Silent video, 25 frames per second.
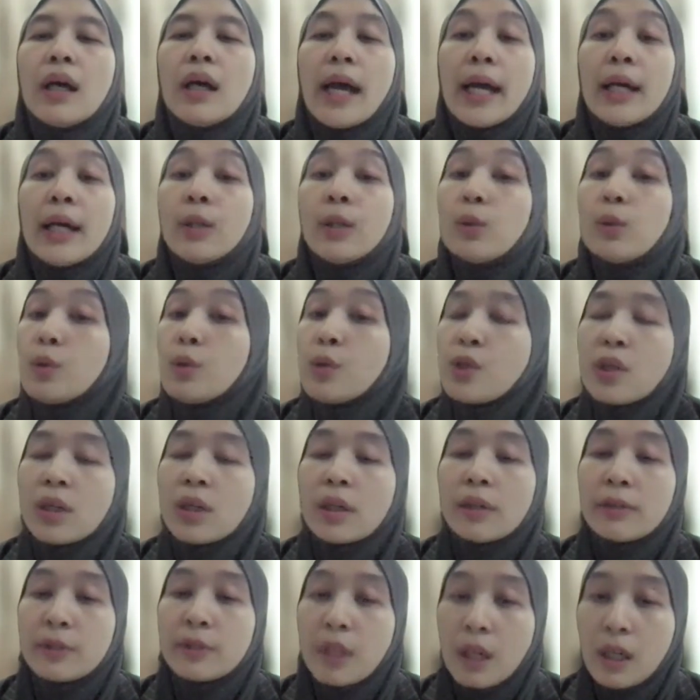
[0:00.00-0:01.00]
And also,
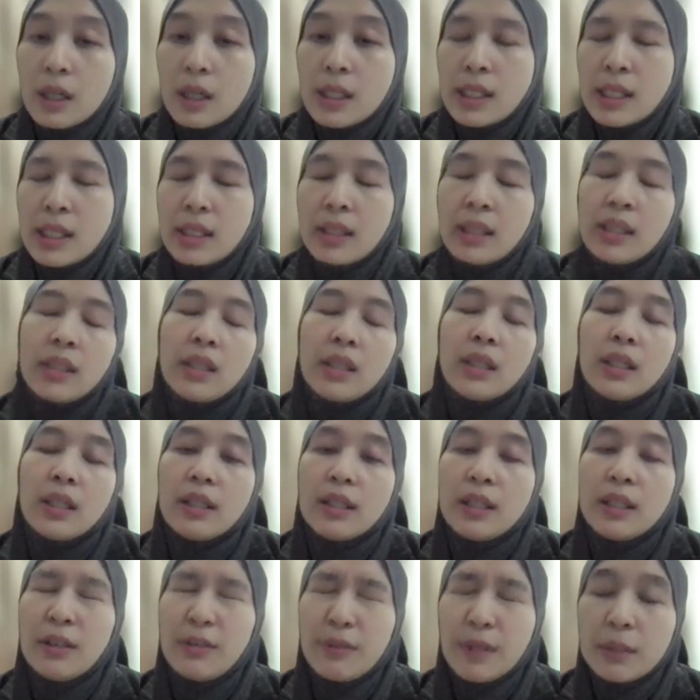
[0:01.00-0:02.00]
of course,
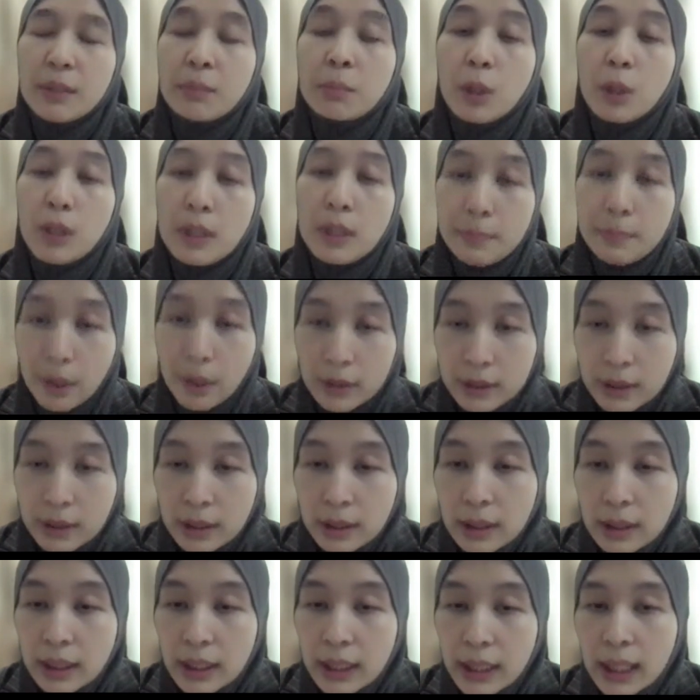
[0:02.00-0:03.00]
even more
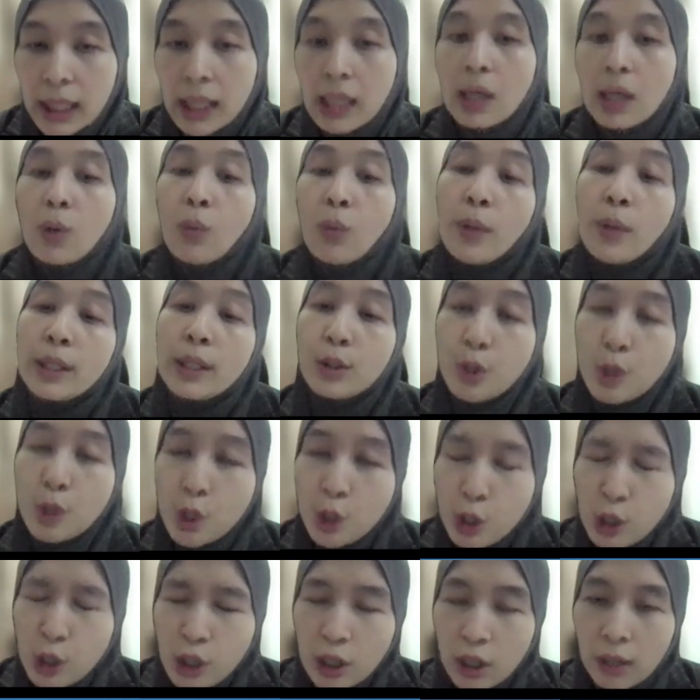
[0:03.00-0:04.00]
importantly, when to
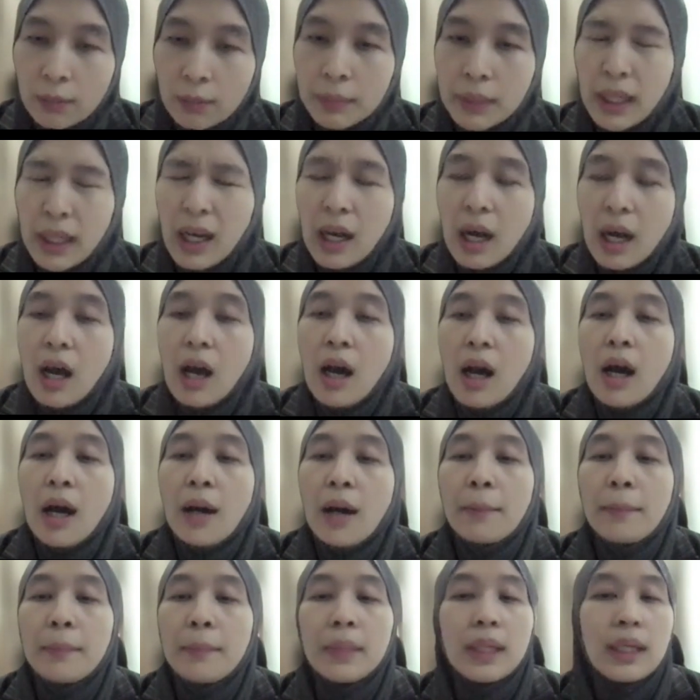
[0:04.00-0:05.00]
stop.
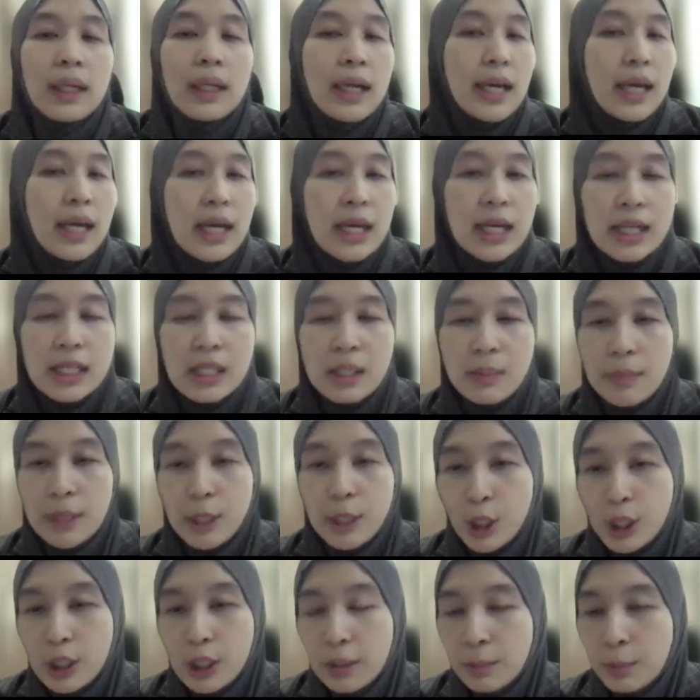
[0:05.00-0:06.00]
As
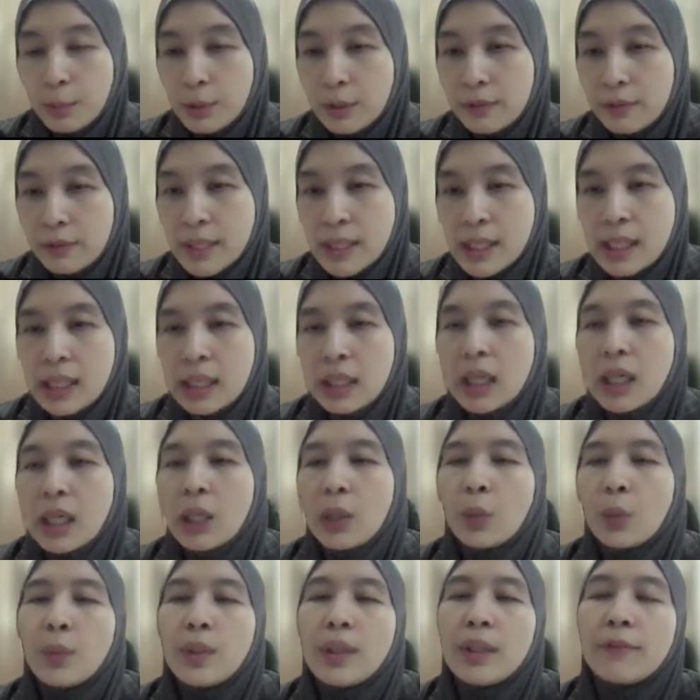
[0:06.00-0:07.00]
mentioned previously,
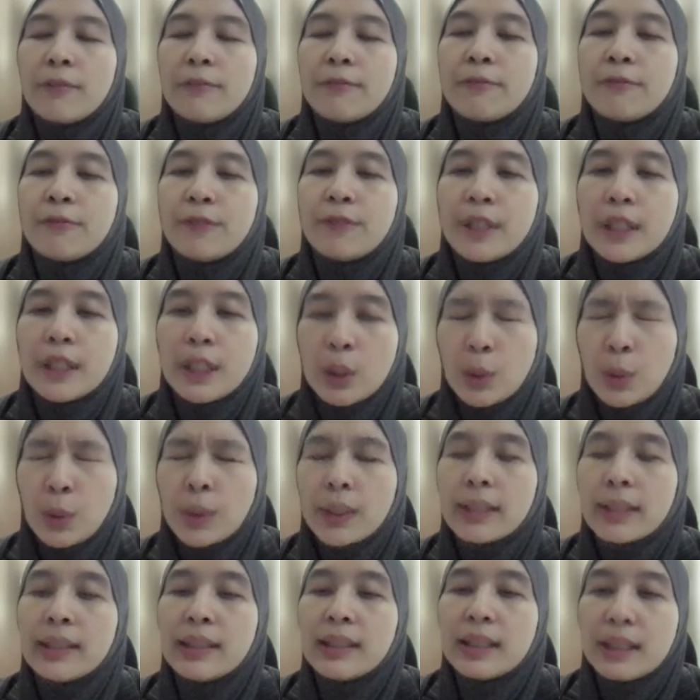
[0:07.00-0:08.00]
we
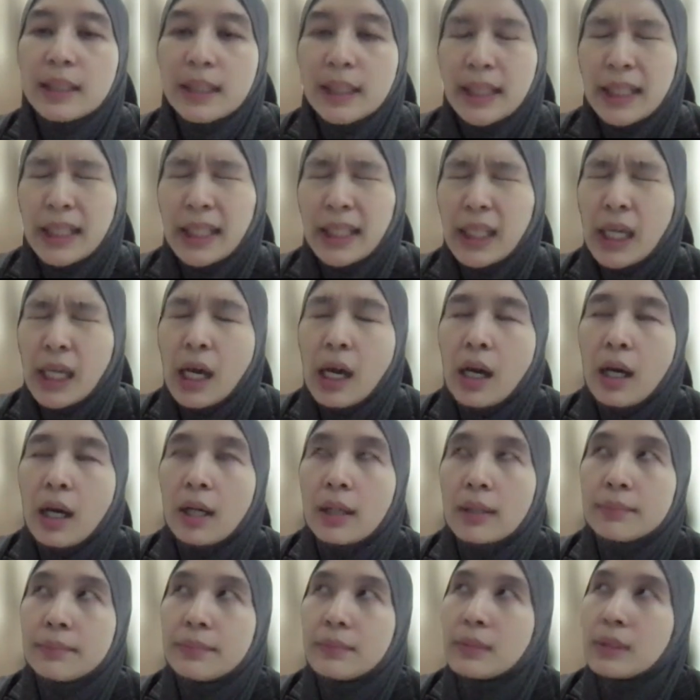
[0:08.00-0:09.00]
frequently
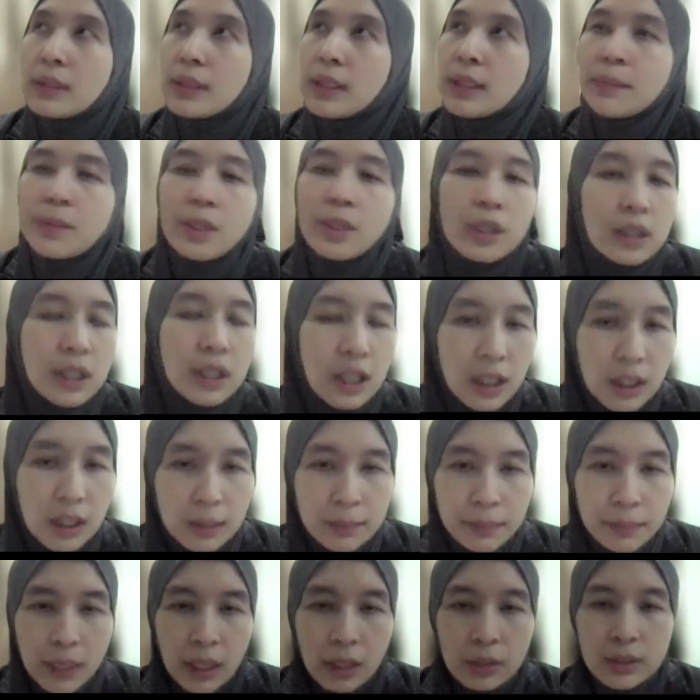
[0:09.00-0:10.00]
keep talking
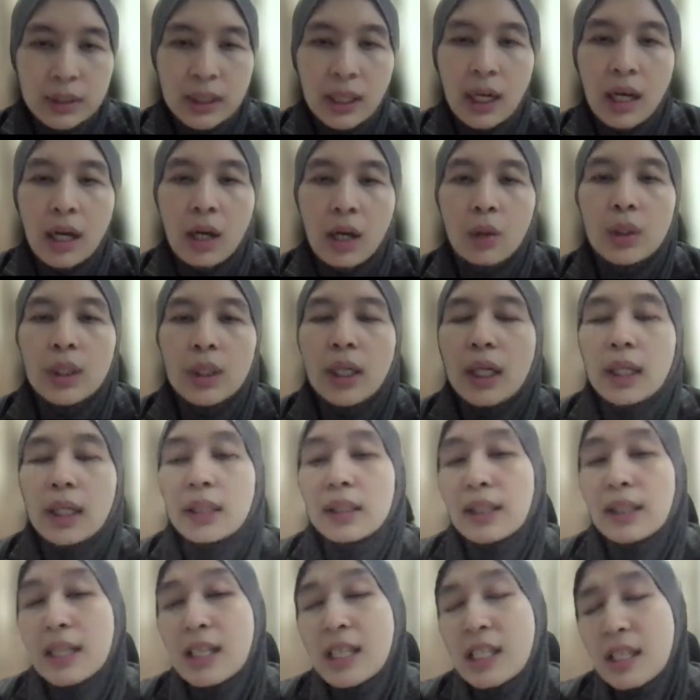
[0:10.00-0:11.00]
about how
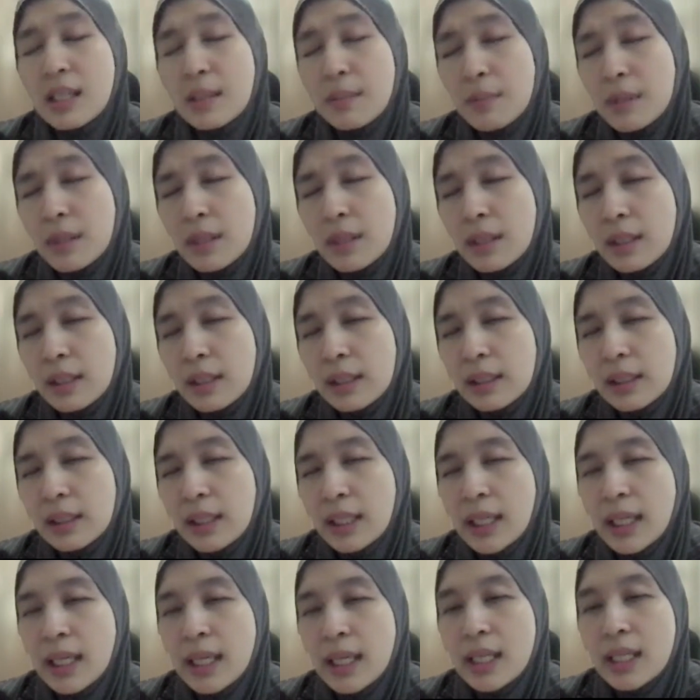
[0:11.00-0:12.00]
glycemia
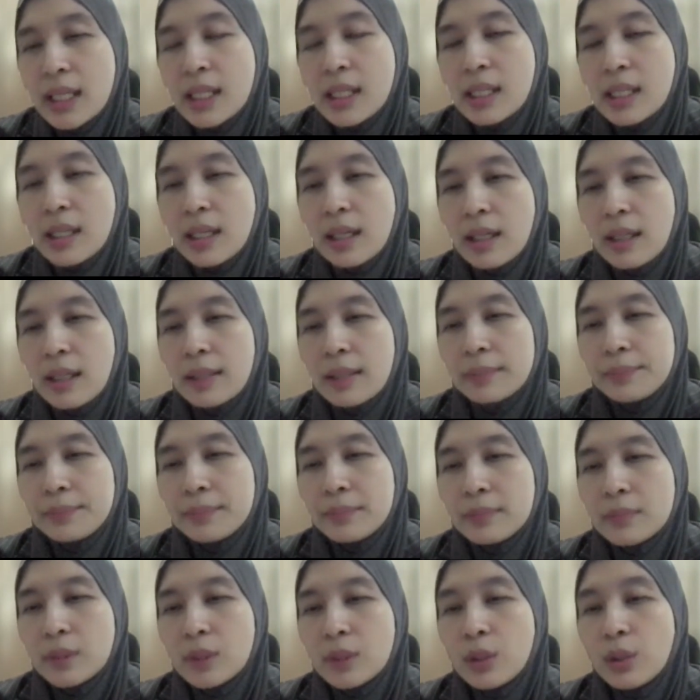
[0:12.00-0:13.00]
is
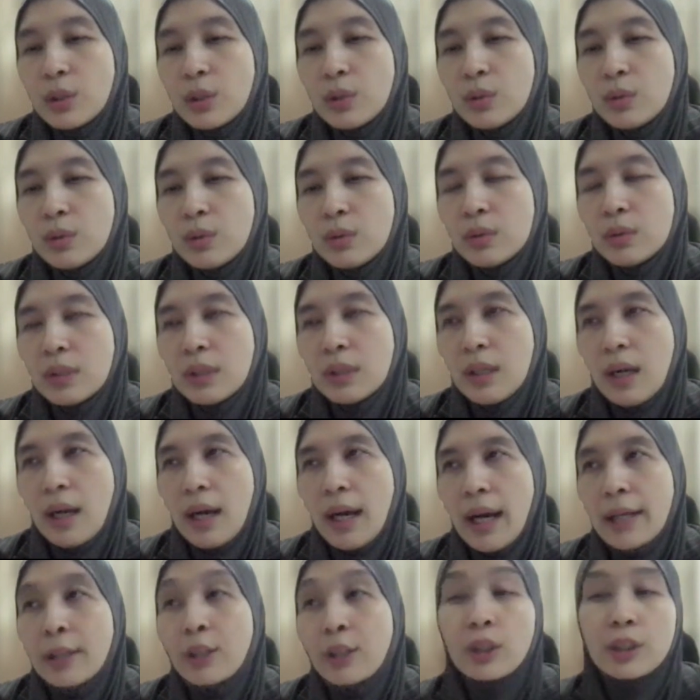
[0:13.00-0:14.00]
too
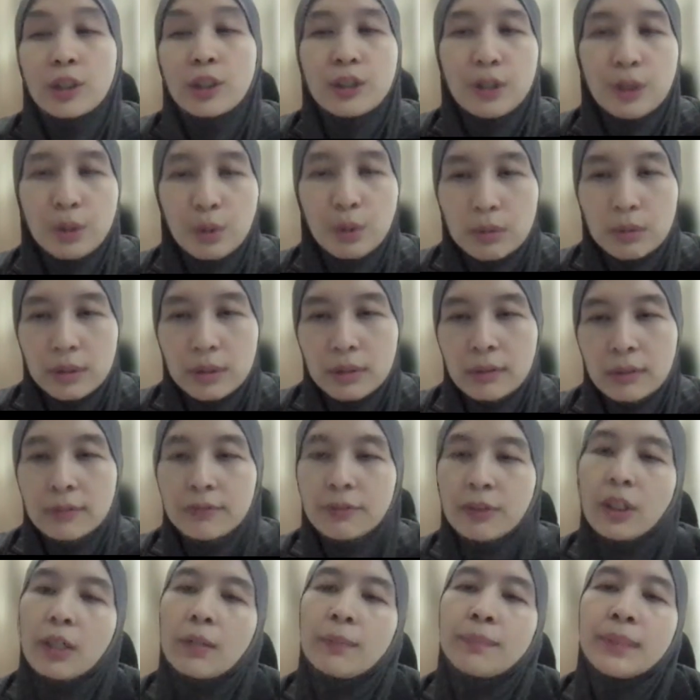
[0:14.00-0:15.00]
uncontrolled
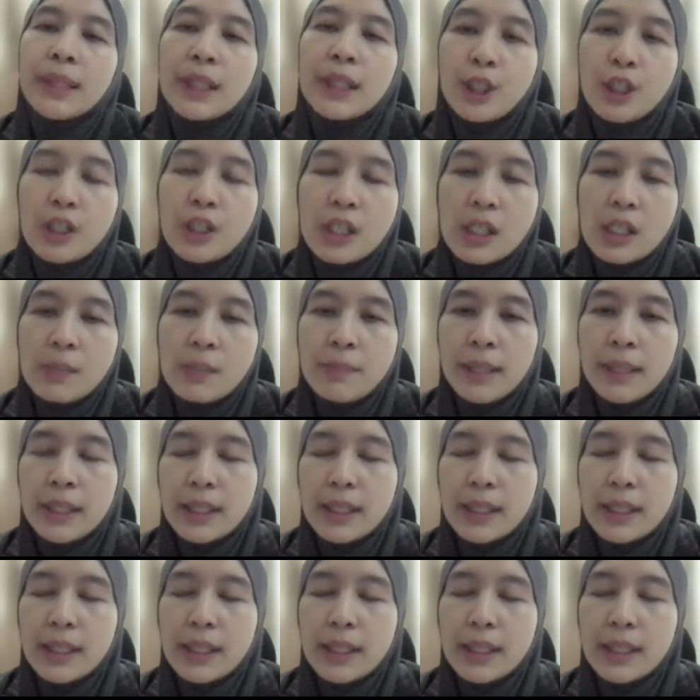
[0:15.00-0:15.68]
for our patients,